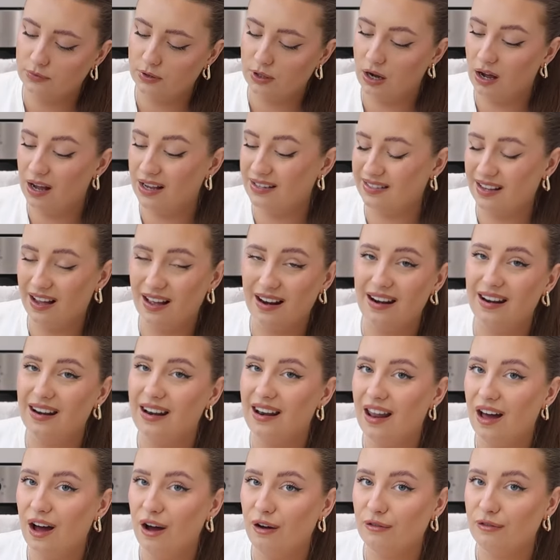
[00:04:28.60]
Guys, I
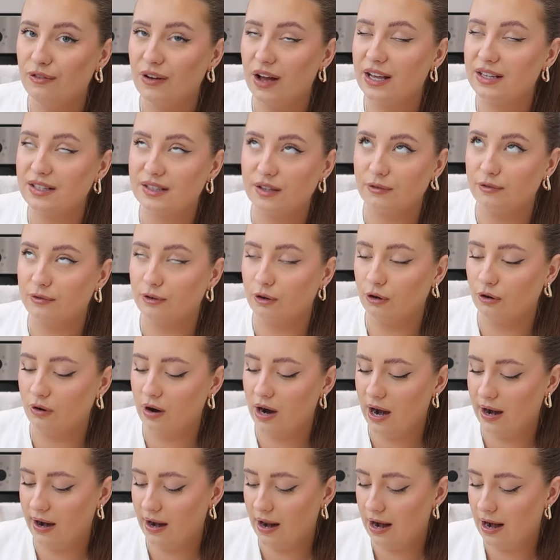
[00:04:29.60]
love a
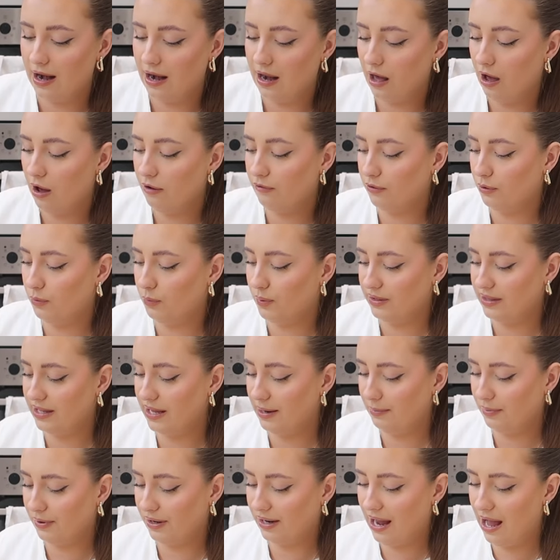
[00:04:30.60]
Zoflora, and I love when
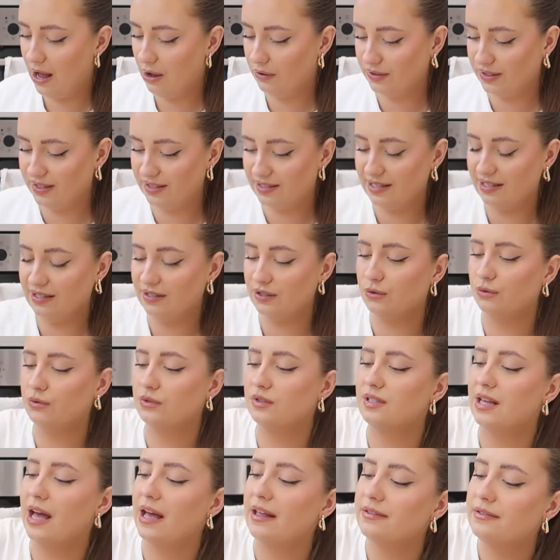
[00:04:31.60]
they bring out the seasonal
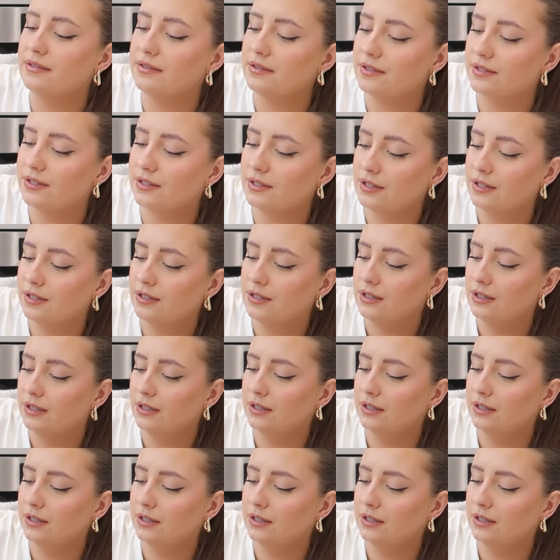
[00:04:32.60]
scents.